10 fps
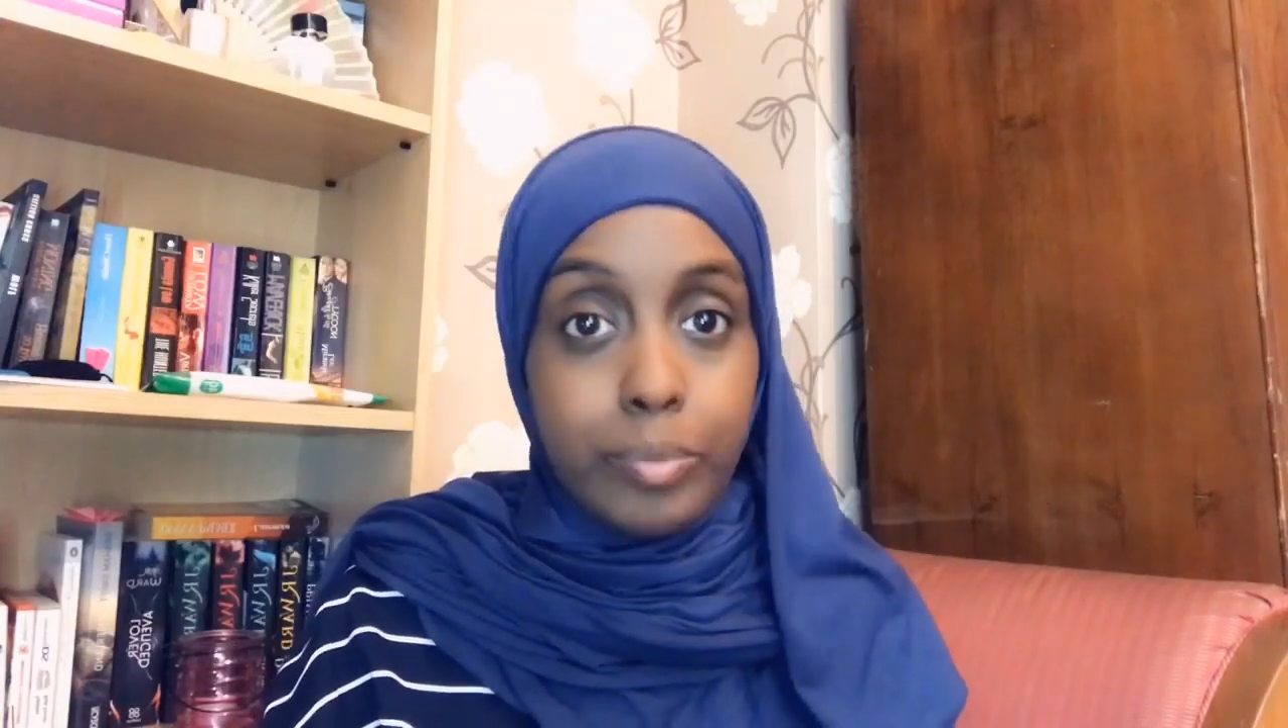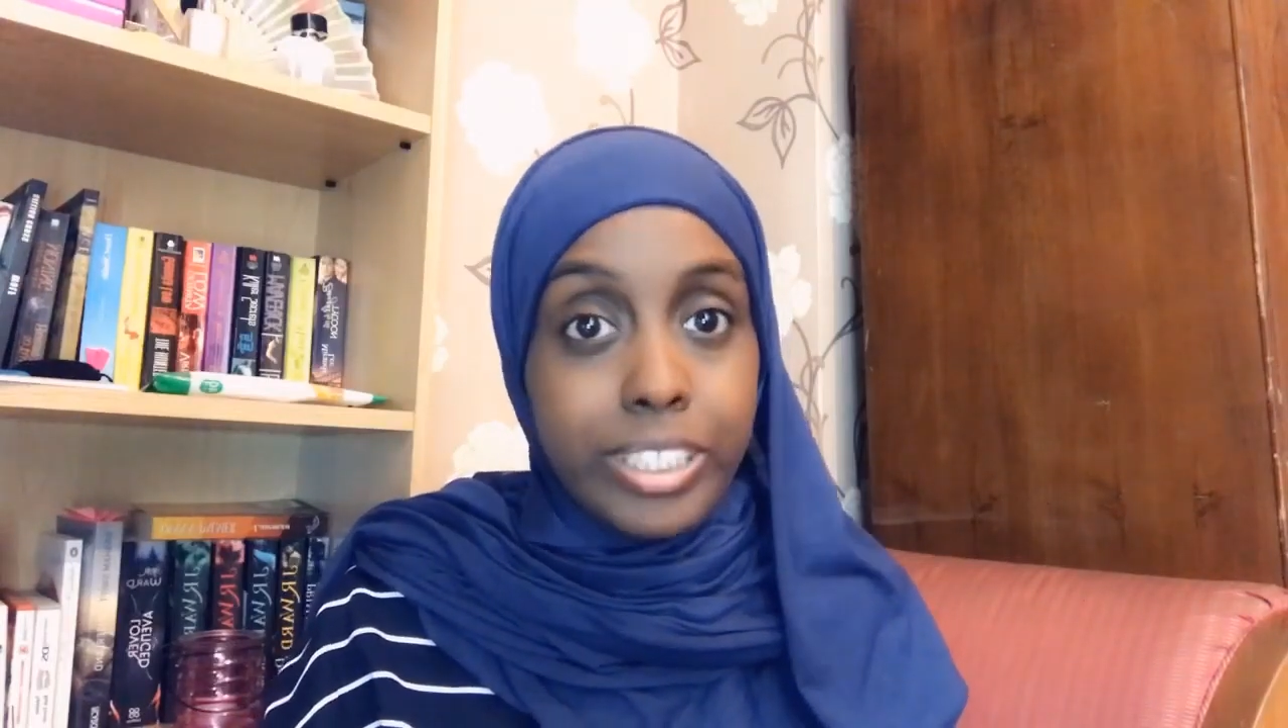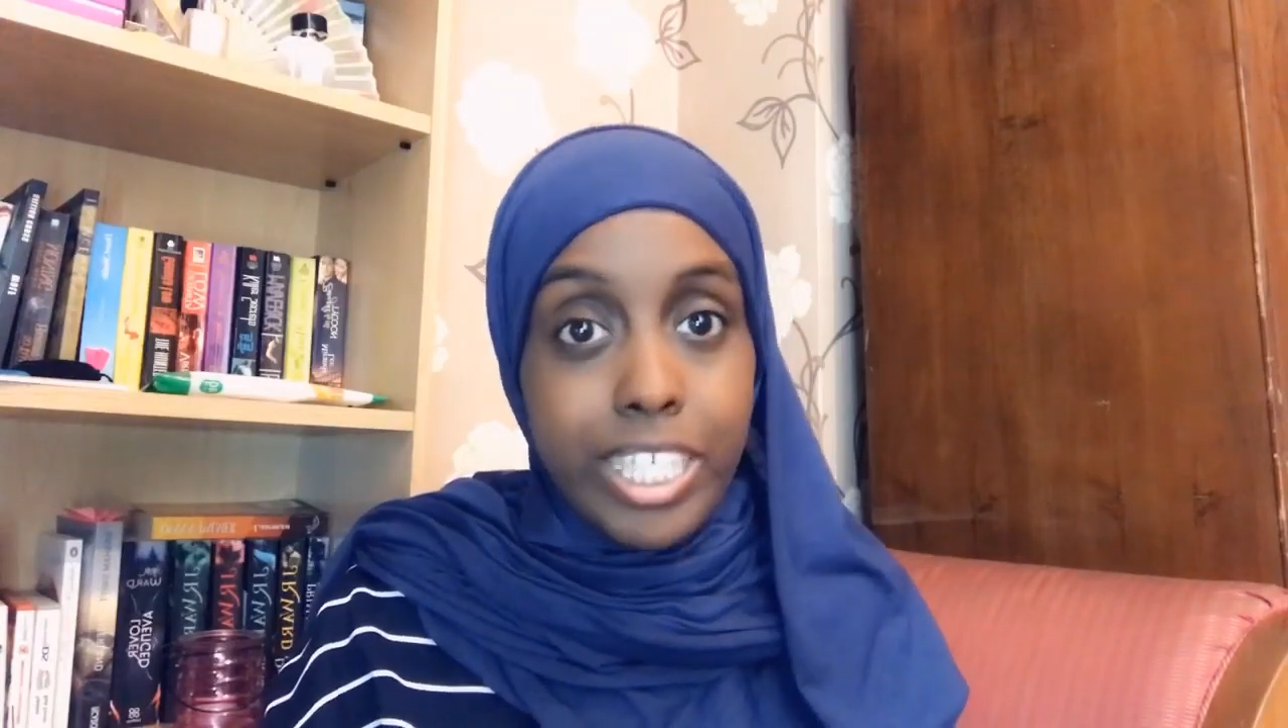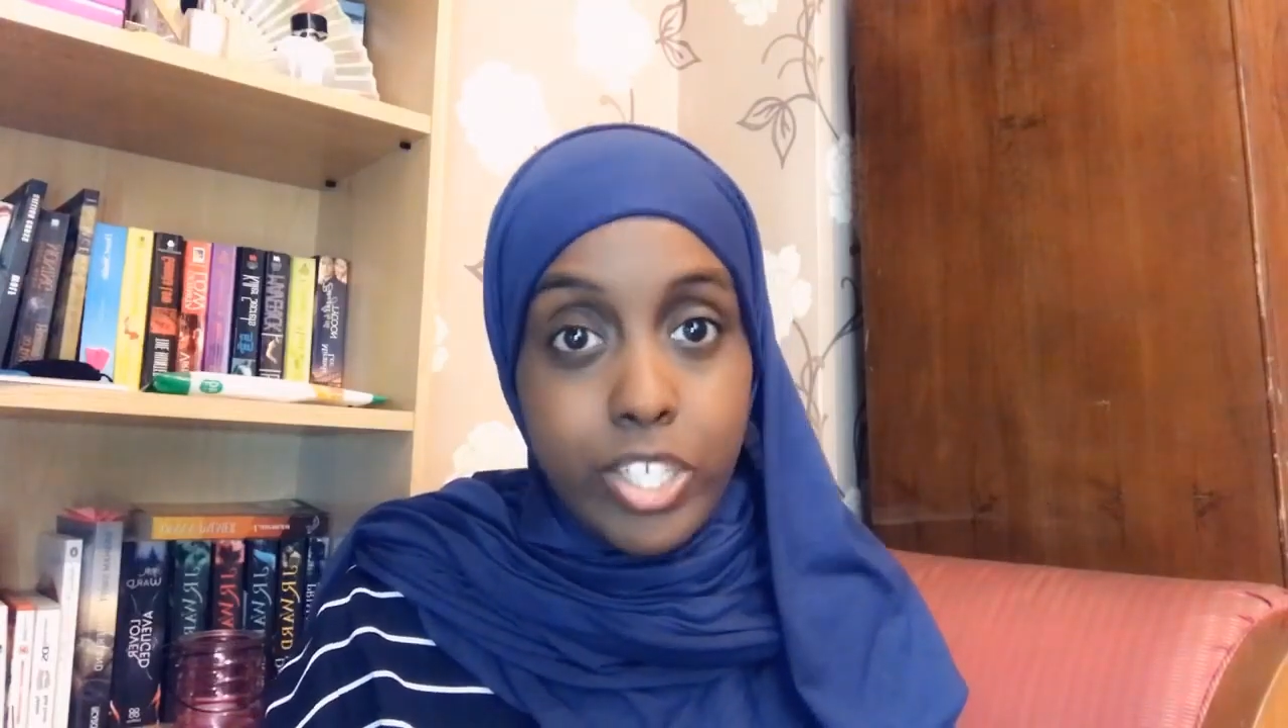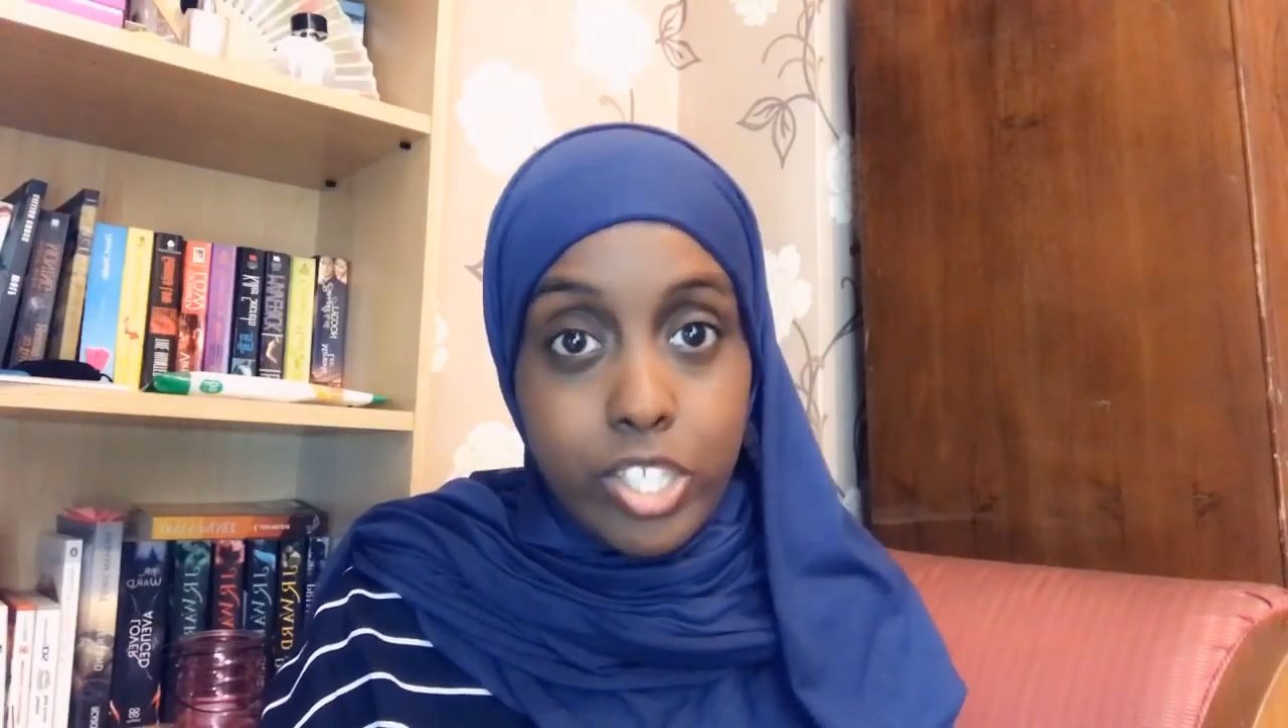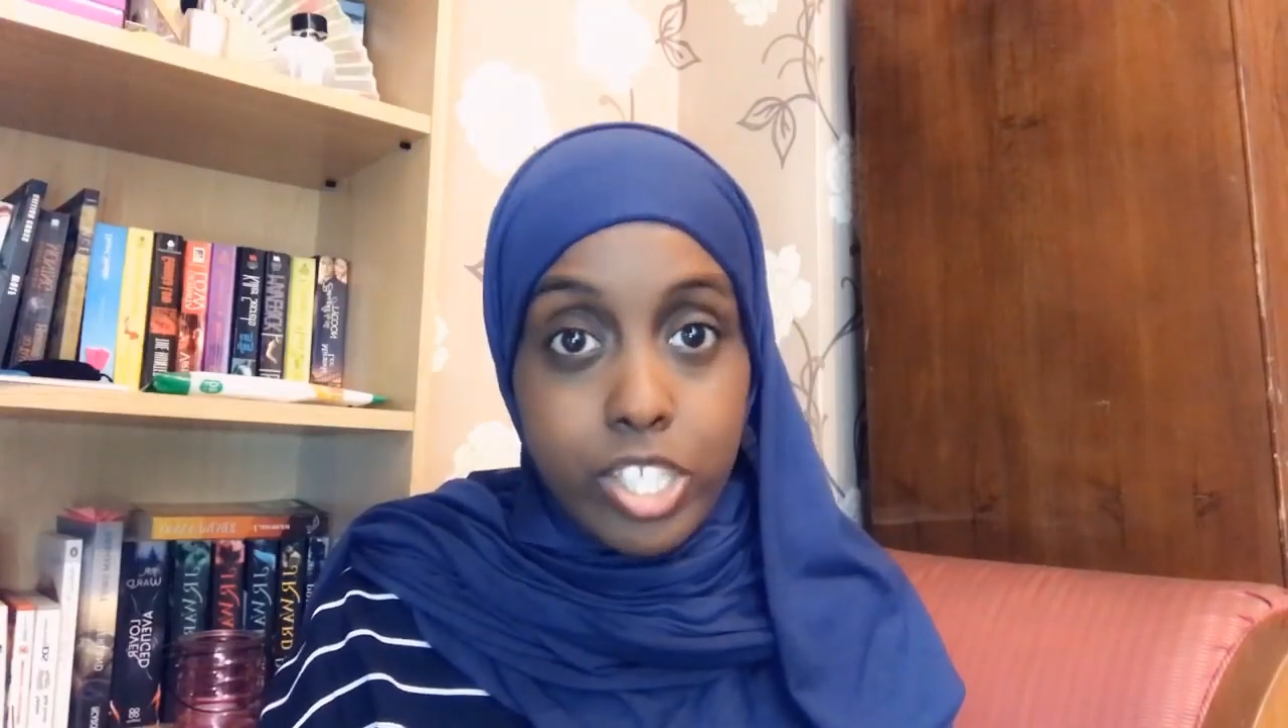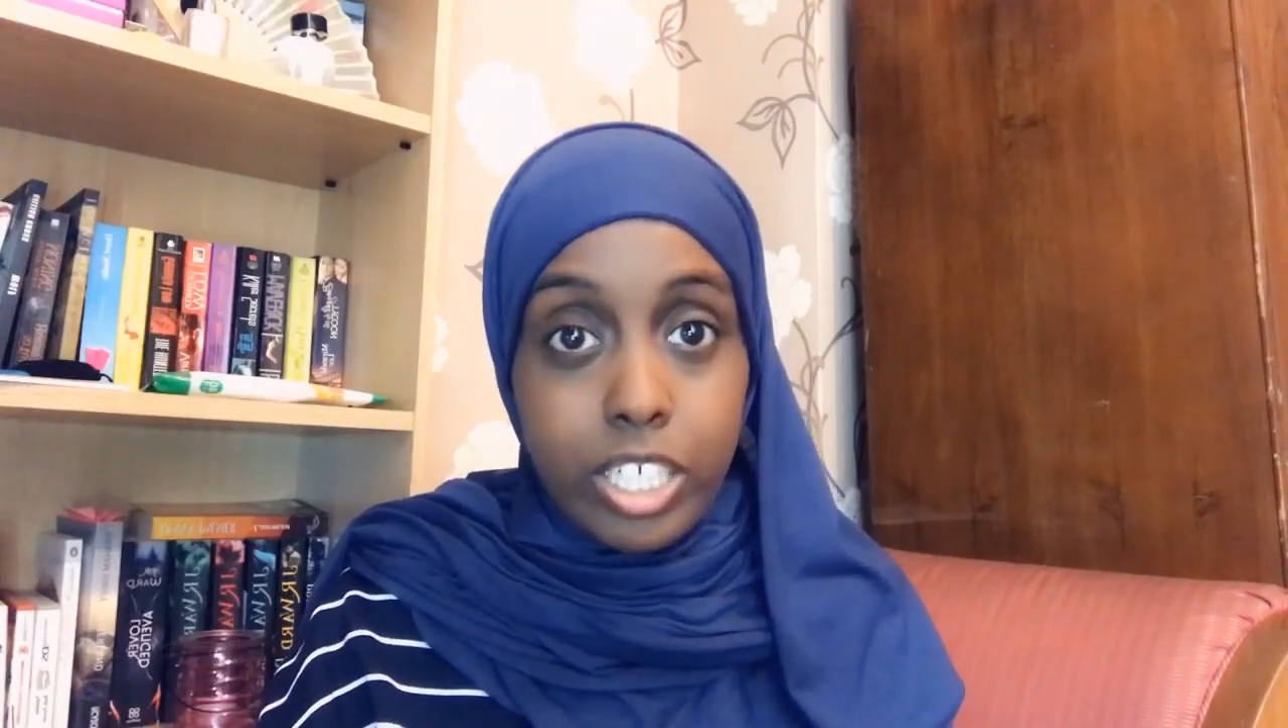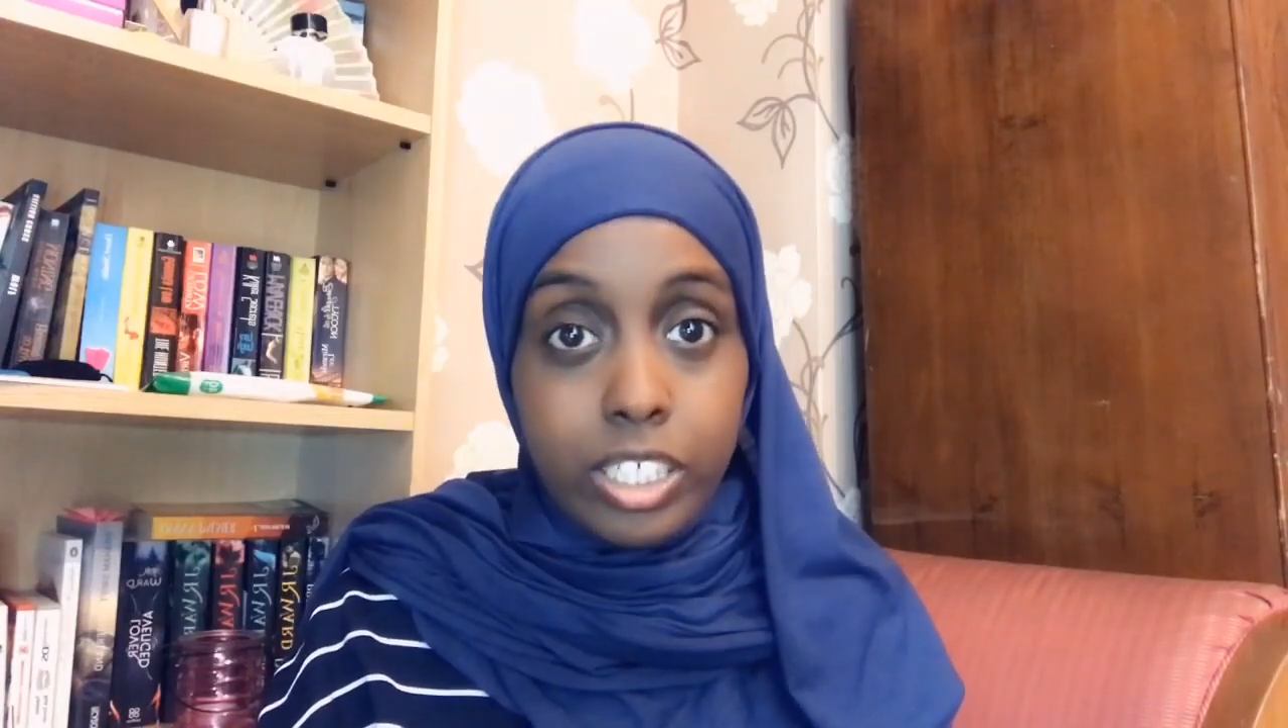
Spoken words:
limitations